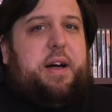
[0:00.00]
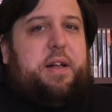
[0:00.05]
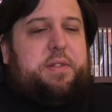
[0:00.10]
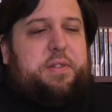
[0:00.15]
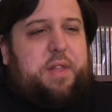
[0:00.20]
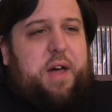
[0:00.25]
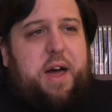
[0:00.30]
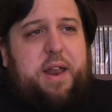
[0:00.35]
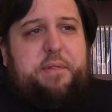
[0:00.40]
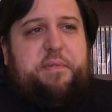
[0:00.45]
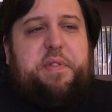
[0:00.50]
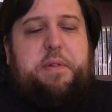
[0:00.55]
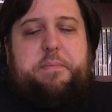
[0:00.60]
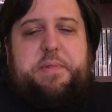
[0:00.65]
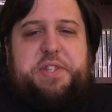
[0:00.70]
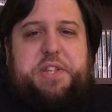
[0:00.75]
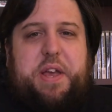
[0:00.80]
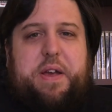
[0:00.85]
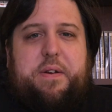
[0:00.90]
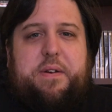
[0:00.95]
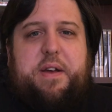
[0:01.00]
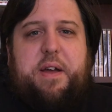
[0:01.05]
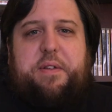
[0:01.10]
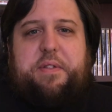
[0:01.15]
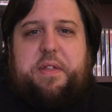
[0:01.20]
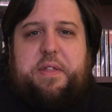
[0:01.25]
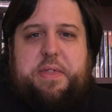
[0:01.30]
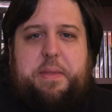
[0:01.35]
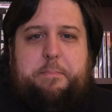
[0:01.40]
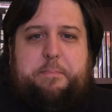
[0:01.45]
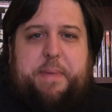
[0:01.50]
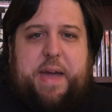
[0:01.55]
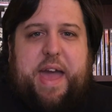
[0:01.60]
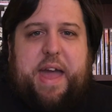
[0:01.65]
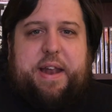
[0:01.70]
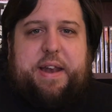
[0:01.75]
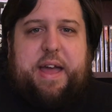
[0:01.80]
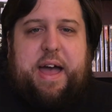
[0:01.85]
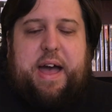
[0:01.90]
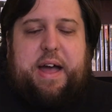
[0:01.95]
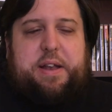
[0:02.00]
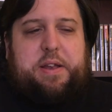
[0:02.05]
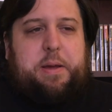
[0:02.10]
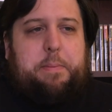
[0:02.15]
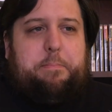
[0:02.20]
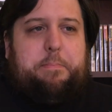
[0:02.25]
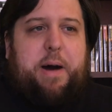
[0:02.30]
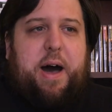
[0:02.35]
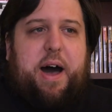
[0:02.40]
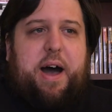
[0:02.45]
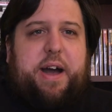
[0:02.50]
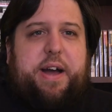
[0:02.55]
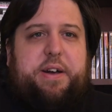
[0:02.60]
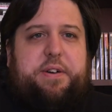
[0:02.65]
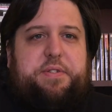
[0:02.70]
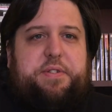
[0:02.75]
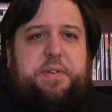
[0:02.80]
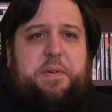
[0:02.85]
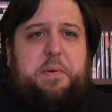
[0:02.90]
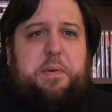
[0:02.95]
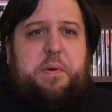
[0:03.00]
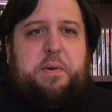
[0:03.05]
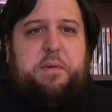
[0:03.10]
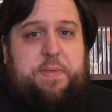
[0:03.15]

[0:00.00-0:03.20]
A lot of the material that the band had compiled